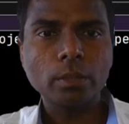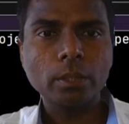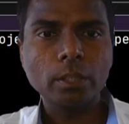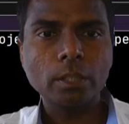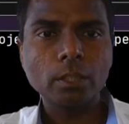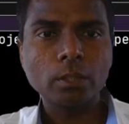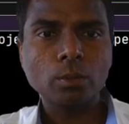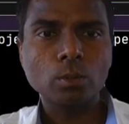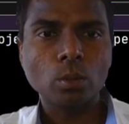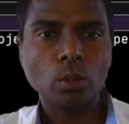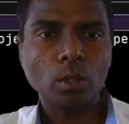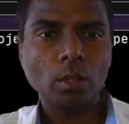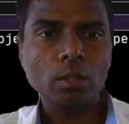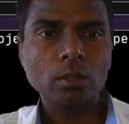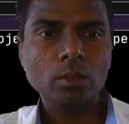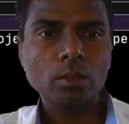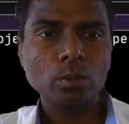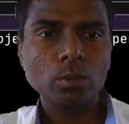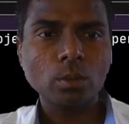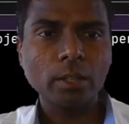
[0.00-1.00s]
is
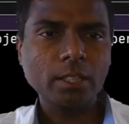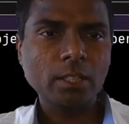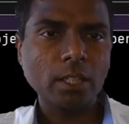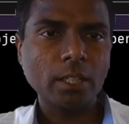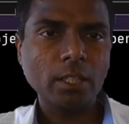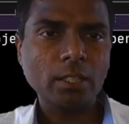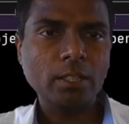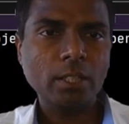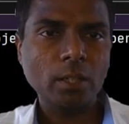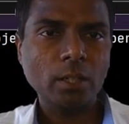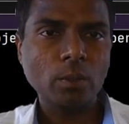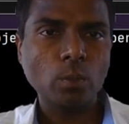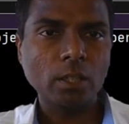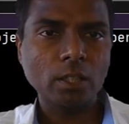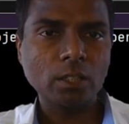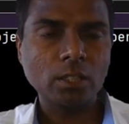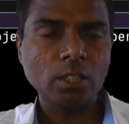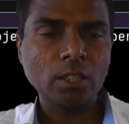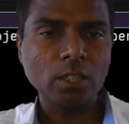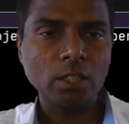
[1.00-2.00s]
not. So let us understand
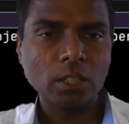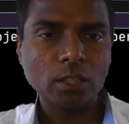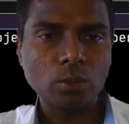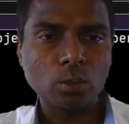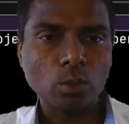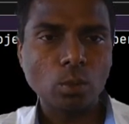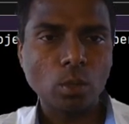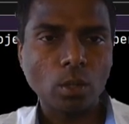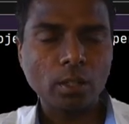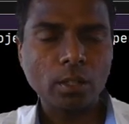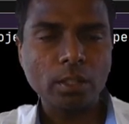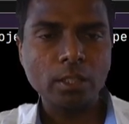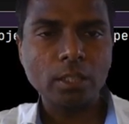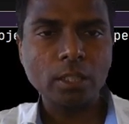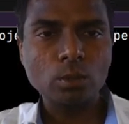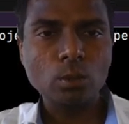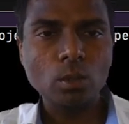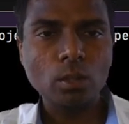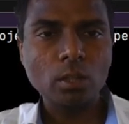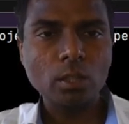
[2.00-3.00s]
what is this is not.
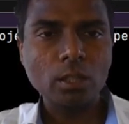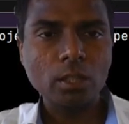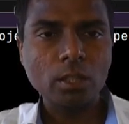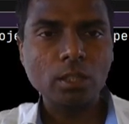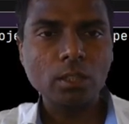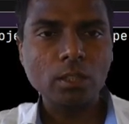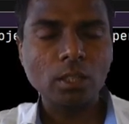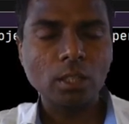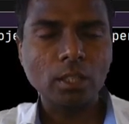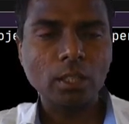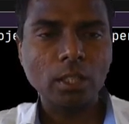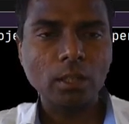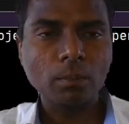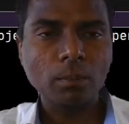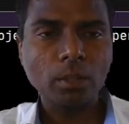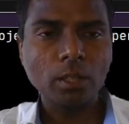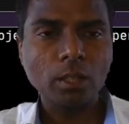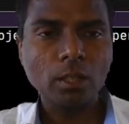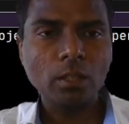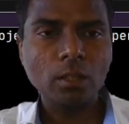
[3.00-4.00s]
Is not is
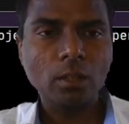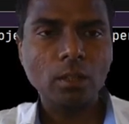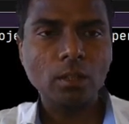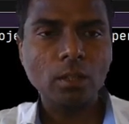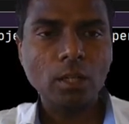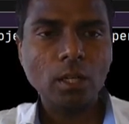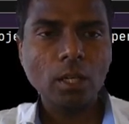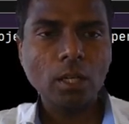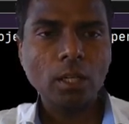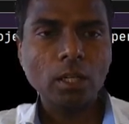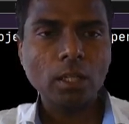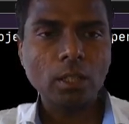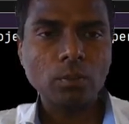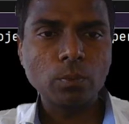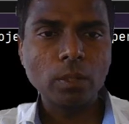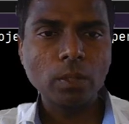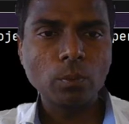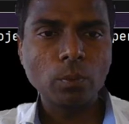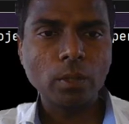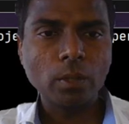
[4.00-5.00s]
nothing but
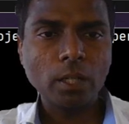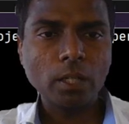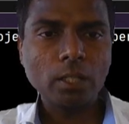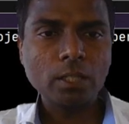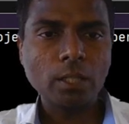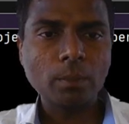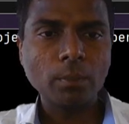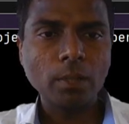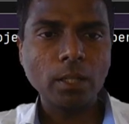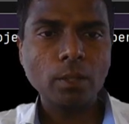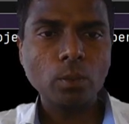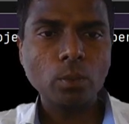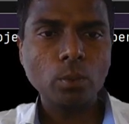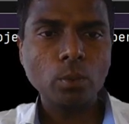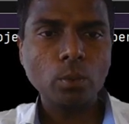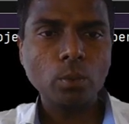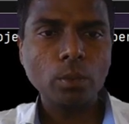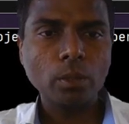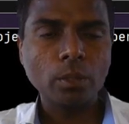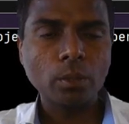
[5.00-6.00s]
it will work similar
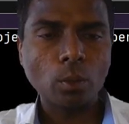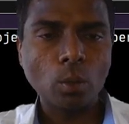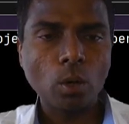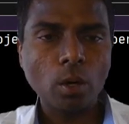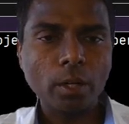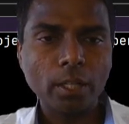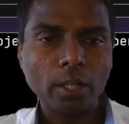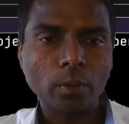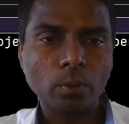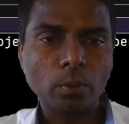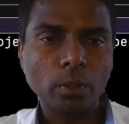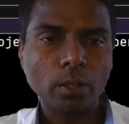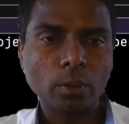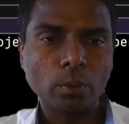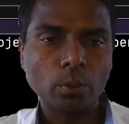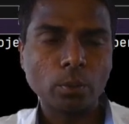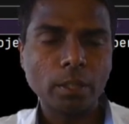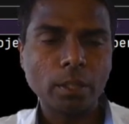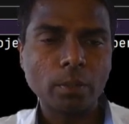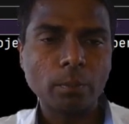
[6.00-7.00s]
to not equal
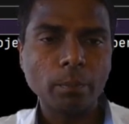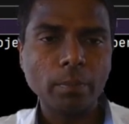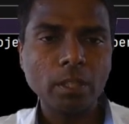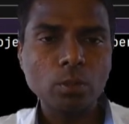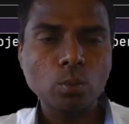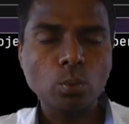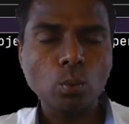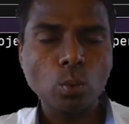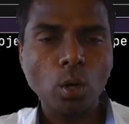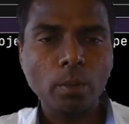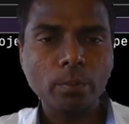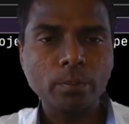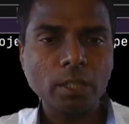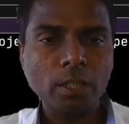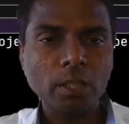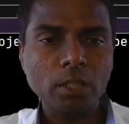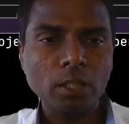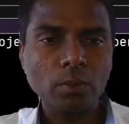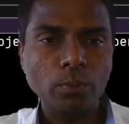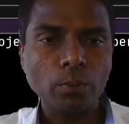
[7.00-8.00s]
to. It means two
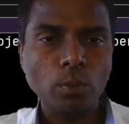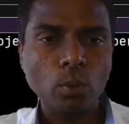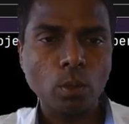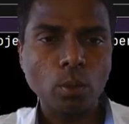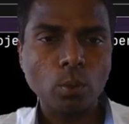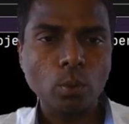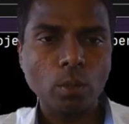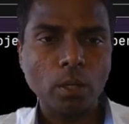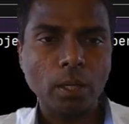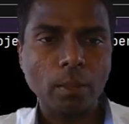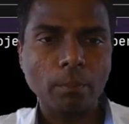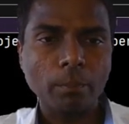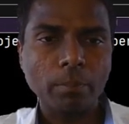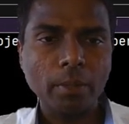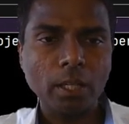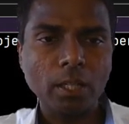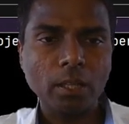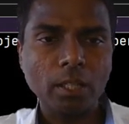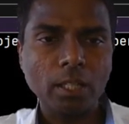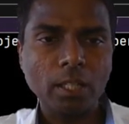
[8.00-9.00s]
objects if you want to
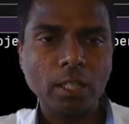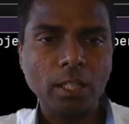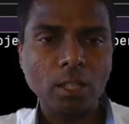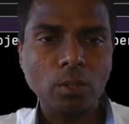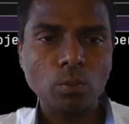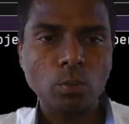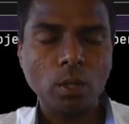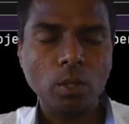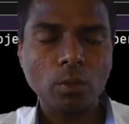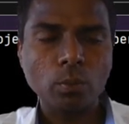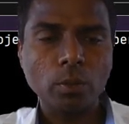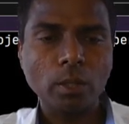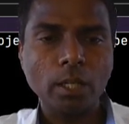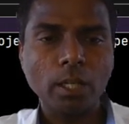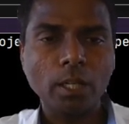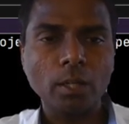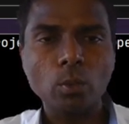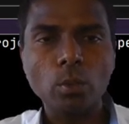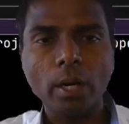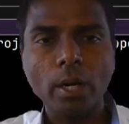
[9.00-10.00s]
compare, in that case what we
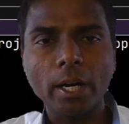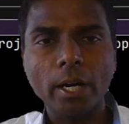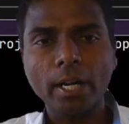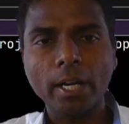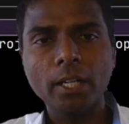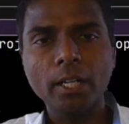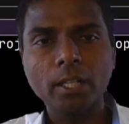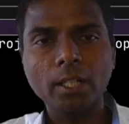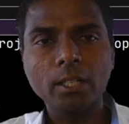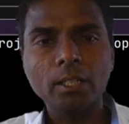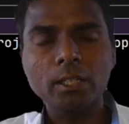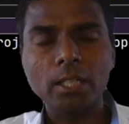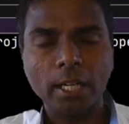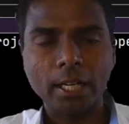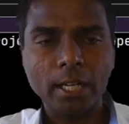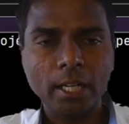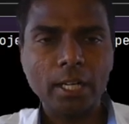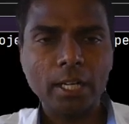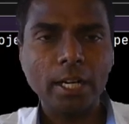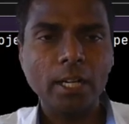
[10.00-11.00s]
can do, identity,
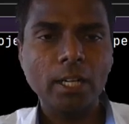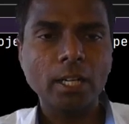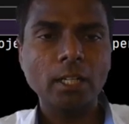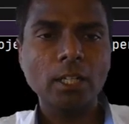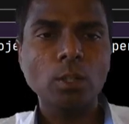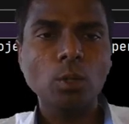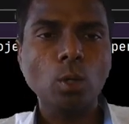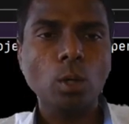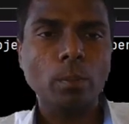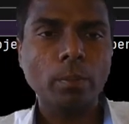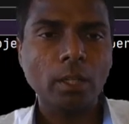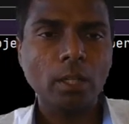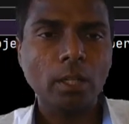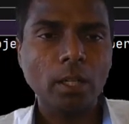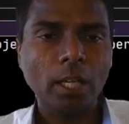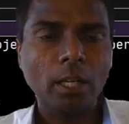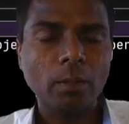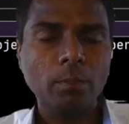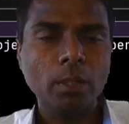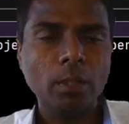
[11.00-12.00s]
second identity
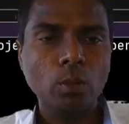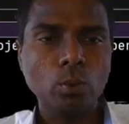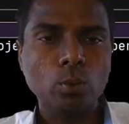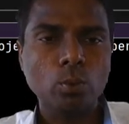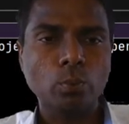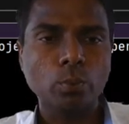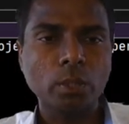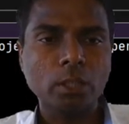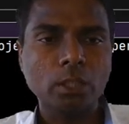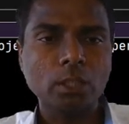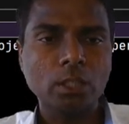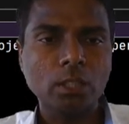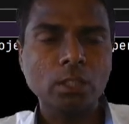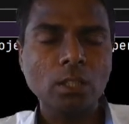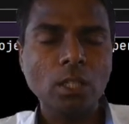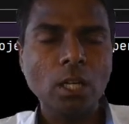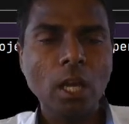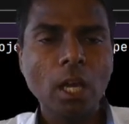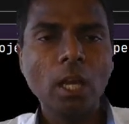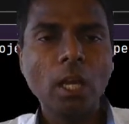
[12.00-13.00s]
operator can be used, which
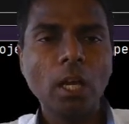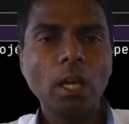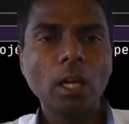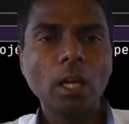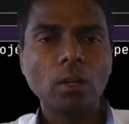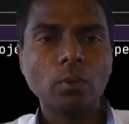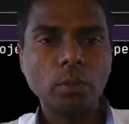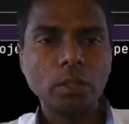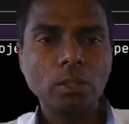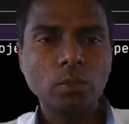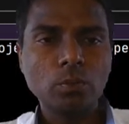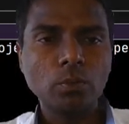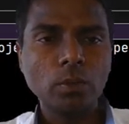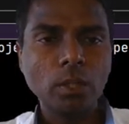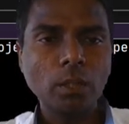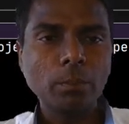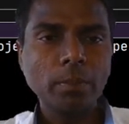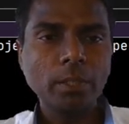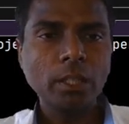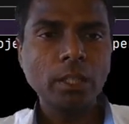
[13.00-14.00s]

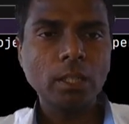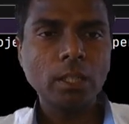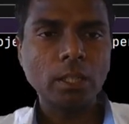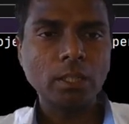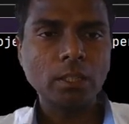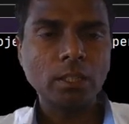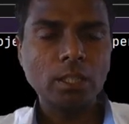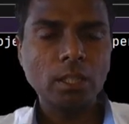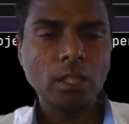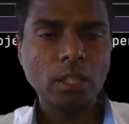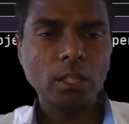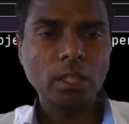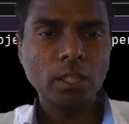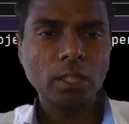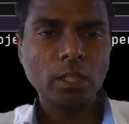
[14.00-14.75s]
will be considered